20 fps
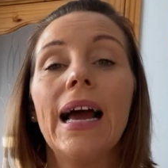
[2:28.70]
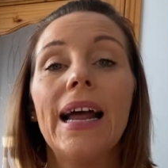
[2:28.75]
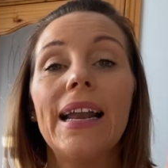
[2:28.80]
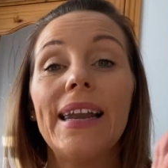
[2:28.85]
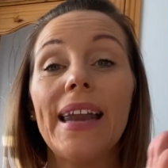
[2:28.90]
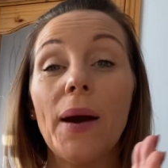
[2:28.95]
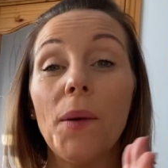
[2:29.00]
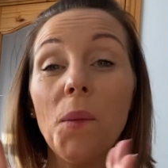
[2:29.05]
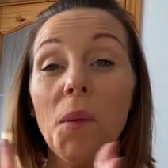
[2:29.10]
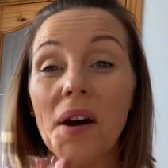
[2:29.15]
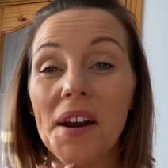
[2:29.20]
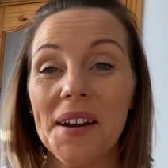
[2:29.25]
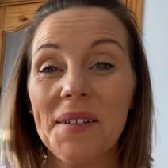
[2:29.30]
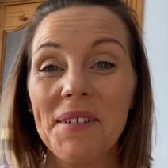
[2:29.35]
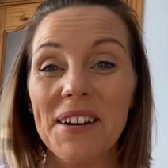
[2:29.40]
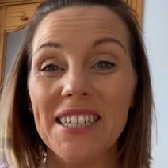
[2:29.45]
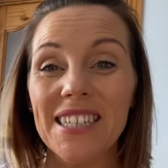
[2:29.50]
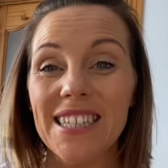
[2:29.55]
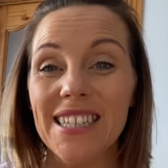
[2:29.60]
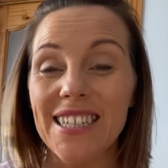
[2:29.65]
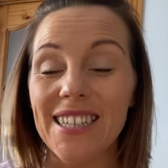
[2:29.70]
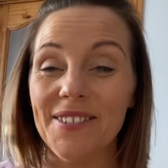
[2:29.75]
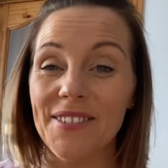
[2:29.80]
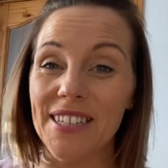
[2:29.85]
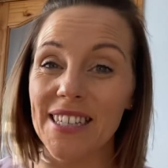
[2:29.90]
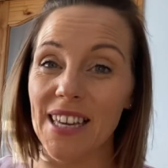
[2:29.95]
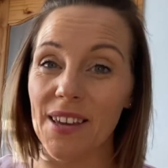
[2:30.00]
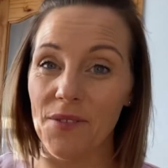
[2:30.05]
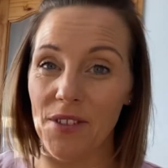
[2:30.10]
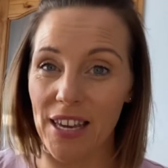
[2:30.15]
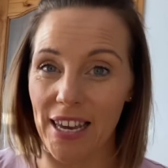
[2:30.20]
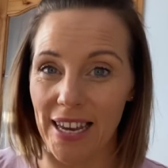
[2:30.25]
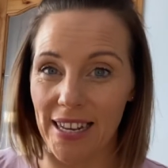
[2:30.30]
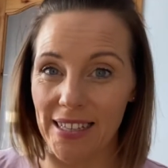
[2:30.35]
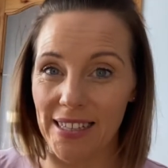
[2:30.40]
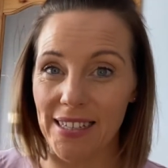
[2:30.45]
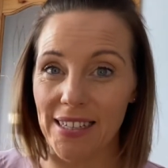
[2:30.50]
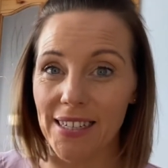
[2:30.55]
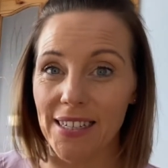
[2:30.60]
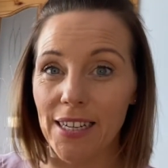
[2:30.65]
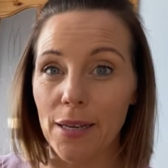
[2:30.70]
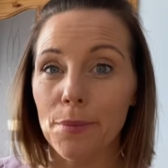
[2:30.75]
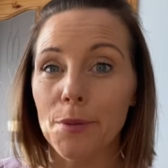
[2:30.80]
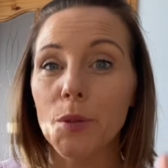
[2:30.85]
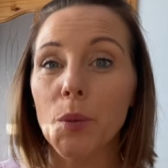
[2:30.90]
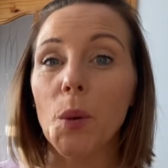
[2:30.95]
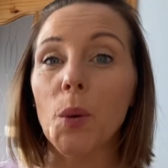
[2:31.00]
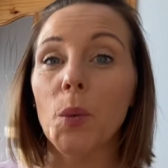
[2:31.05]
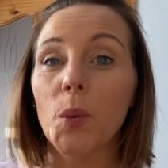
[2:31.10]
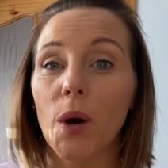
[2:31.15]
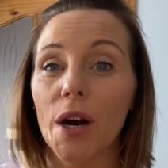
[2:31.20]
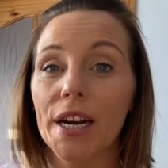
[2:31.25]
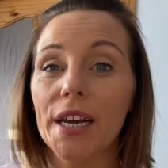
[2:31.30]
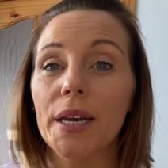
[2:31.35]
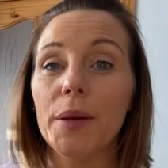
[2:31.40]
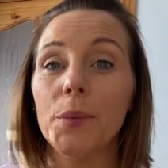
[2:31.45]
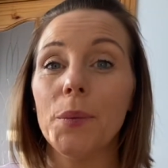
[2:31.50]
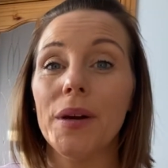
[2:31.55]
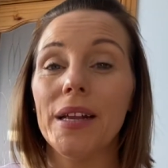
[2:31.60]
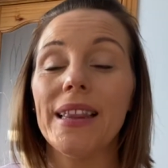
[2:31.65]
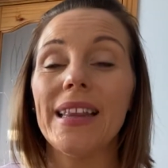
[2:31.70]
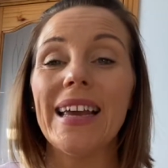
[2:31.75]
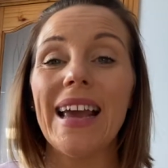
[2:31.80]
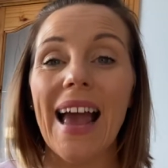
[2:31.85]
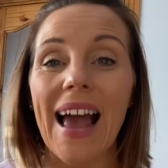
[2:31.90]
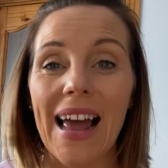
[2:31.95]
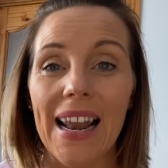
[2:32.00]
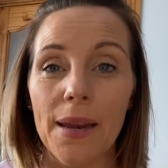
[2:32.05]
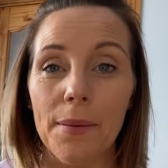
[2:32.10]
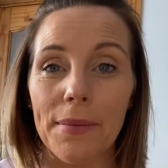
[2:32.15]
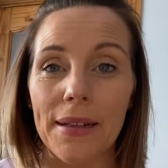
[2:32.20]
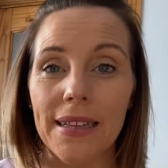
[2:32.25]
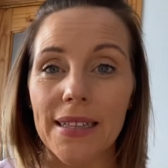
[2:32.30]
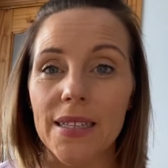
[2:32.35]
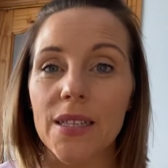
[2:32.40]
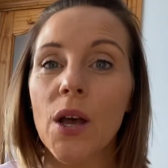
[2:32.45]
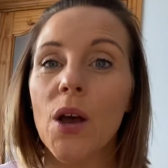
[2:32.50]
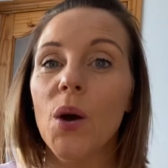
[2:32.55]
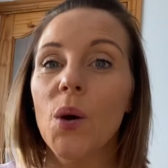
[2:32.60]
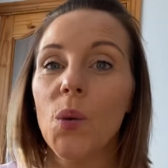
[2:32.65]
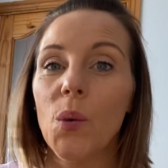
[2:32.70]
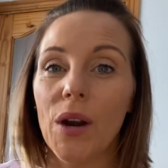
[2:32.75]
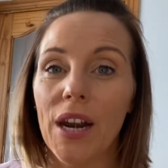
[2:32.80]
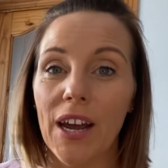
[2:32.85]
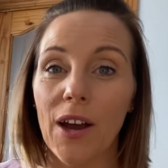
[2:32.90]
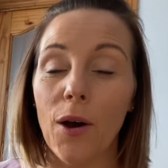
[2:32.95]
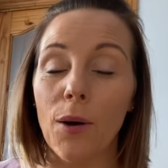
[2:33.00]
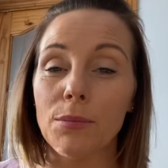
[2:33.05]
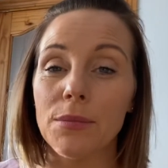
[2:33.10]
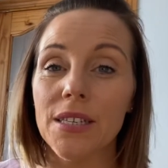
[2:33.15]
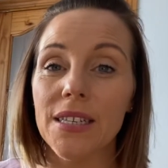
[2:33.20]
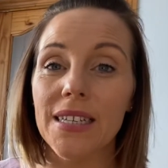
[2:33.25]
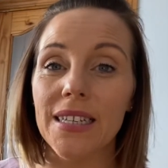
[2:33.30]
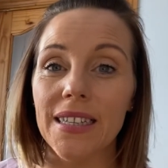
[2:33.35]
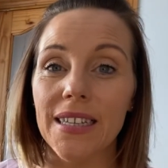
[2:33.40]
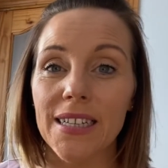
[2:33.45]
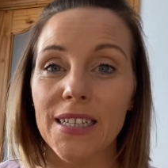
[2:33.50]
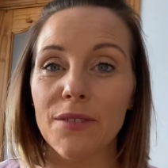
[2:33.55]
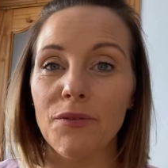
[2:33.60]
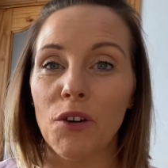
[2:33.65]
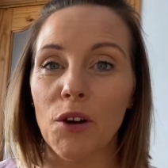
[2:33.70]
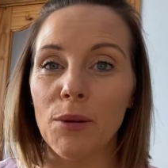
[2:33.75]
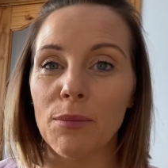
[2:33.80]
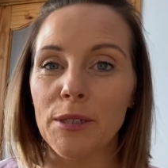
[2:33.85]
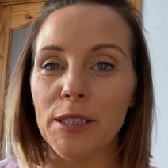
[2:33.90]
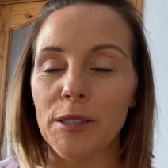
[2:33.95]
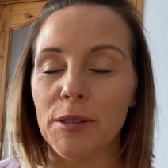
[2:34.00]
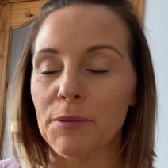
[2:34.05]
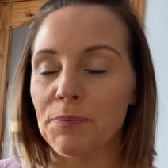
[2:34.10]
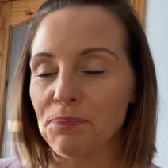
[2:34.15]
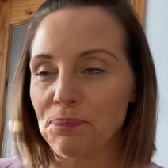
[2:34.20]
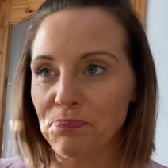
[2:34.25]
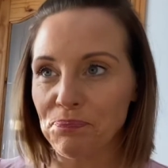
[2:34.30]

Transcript: Now, what I want to do is give you hints and tips with working with the elements when it comes to this full moon.